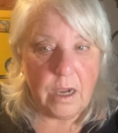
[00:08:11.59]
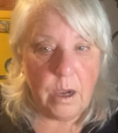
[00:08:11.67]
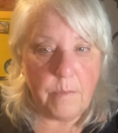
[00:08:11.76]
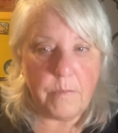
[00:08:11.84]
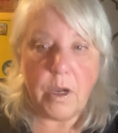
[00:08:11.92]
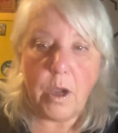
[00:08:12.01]

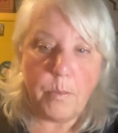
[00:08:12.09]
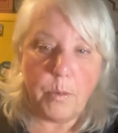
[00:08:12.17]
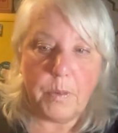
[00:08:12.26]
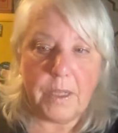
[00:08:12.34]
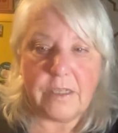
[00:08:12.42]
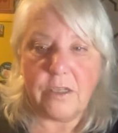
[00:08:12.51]
A
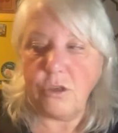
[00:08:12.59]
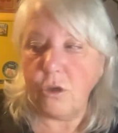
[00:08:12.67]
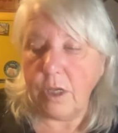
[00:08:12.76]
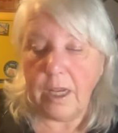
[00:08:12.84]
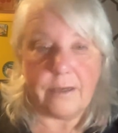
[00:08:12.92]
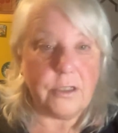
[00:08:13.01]
couple places
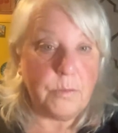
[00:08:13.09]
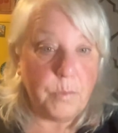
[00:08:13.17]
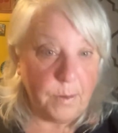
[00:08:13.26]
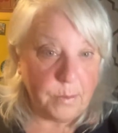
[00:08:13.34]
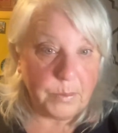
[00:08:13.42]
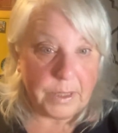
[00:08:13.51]
you could actually
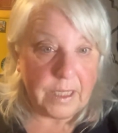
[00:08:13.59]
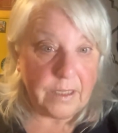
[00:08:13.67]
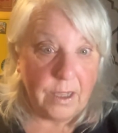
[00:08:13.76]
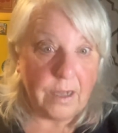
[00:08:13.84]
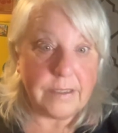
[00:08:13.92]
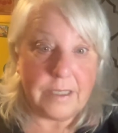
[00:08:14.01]
probably get
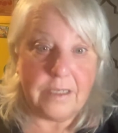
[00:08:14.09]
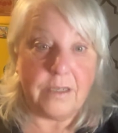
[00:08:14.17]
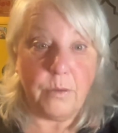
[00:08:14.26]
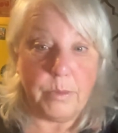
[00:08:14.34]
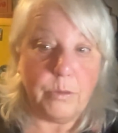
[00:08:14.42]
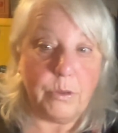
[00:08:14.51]
locked in and
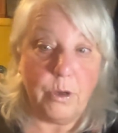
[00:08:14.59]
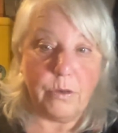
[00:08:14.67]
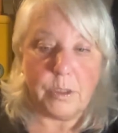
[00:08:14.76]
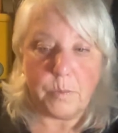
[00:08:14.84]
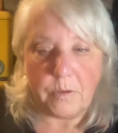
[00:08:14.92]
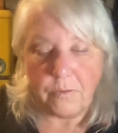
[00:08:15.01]
nobody would
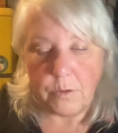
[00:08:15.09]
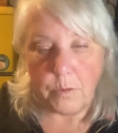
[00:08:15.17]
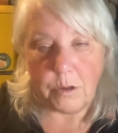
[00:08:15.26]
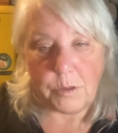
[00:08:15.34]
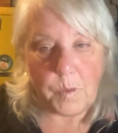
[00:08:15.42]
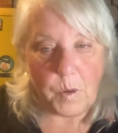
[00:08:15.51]
notice. But for the
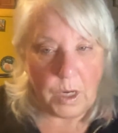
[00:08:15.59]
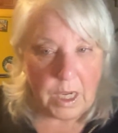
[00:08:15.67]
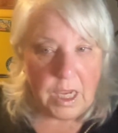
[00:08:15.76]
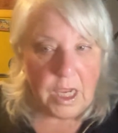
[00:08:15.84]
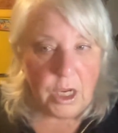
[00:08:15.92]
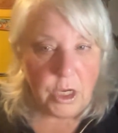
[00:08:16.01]
most part,
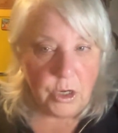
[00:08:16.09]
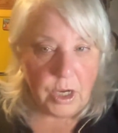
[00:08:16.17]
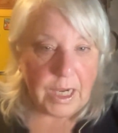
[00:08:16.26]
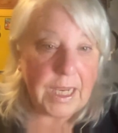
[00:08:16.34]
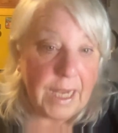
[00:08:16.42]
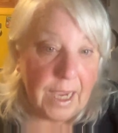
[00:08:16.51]
you
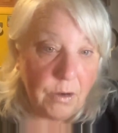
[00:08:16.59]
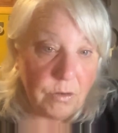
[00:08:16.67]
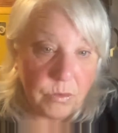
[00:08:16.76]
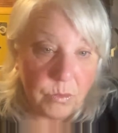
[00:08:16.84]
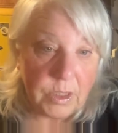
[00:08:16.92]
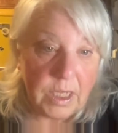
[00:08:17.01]
got to get
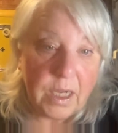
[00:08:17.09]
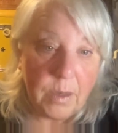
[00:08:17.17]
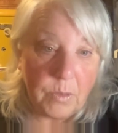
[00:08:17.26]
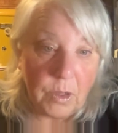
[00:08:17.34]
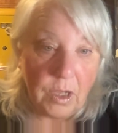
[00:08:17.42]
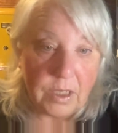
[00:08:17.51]
out when they
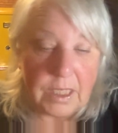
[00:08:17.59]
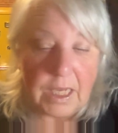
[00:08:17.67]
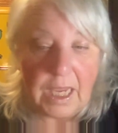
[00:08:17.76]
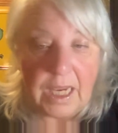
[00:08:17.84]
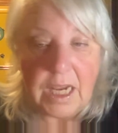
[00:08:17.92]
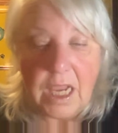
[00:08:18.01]
come to lock the
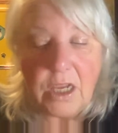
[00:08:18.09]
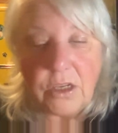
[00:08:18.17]
gate.